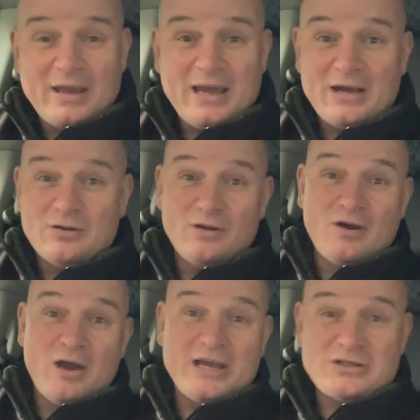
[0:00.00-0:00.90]
get another
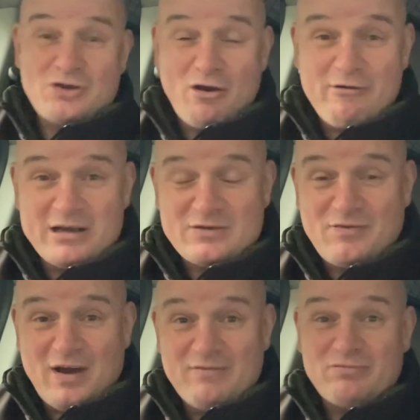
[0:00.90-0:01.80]
HRX
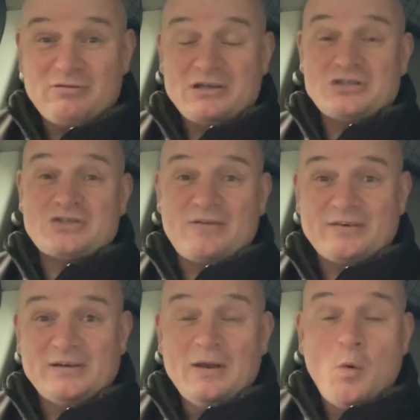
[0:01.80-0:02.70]

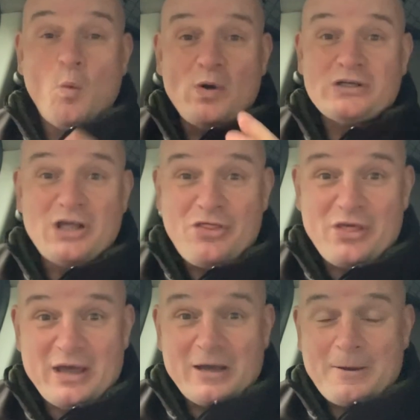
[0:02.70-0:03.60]
537. What do you
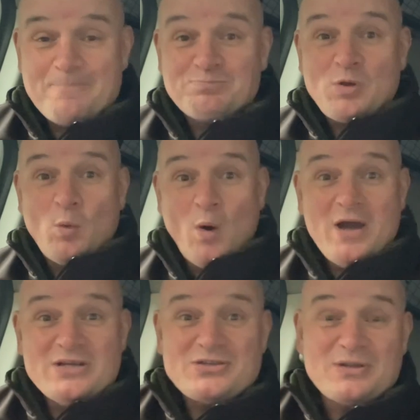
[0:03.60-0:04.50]
think? What
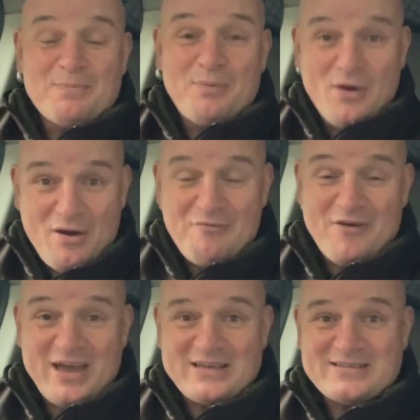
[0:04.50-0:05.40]
is the
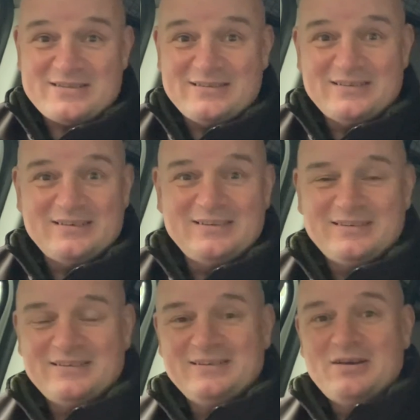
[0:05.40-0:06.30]
perfect
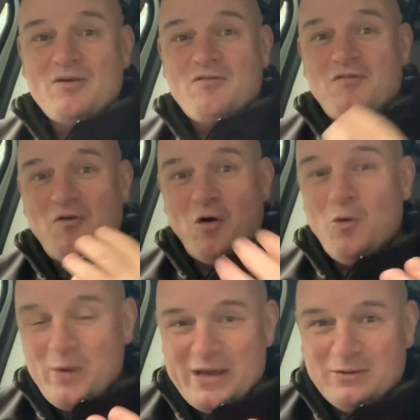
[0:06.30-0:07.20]

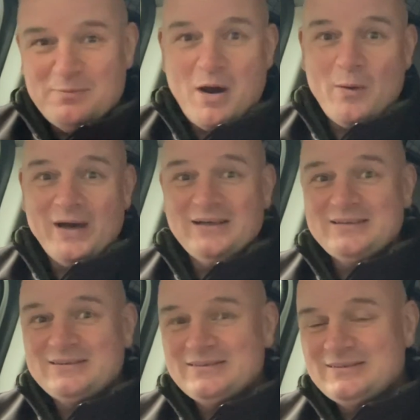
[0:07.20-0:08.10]
four-wheel mower
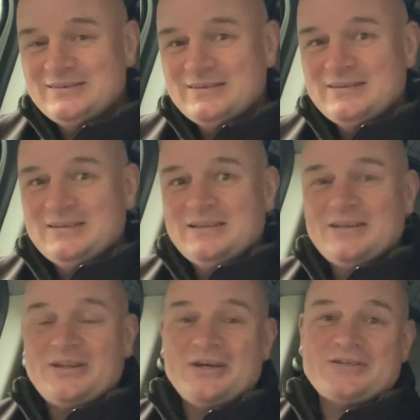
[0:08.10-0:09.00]

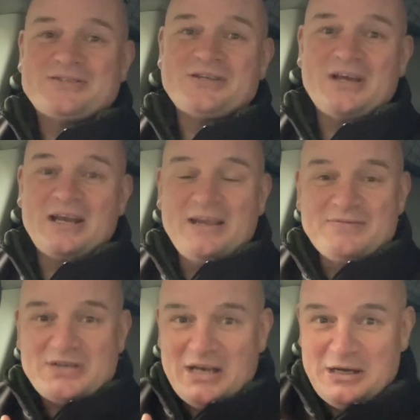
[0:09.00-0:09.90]
that
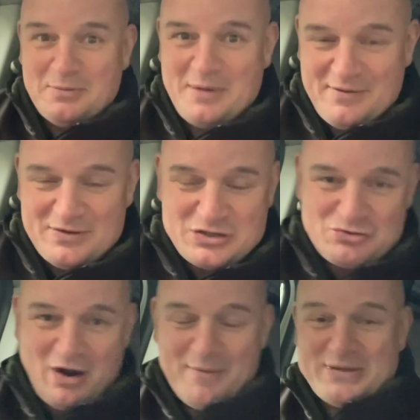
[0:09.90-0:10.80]
leaves a little bit of a
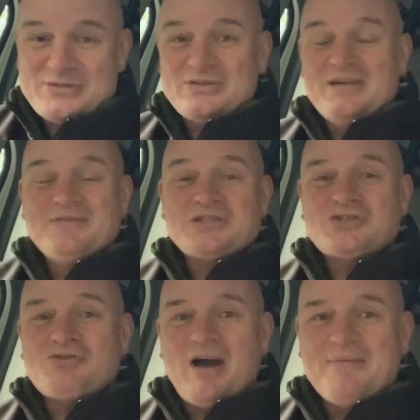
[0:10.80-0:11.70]
stripe? It doesn't leave a
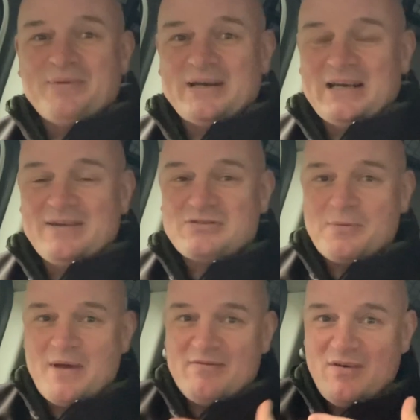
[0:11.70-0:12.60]
stripe, but it leaves a
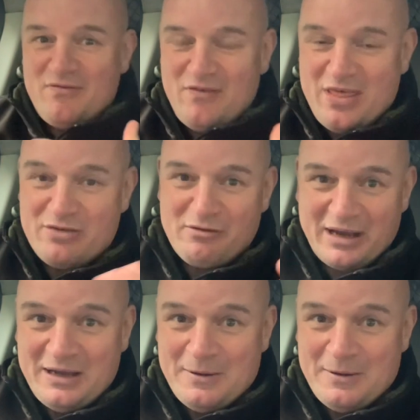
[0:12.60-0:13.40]
bit of a feathering.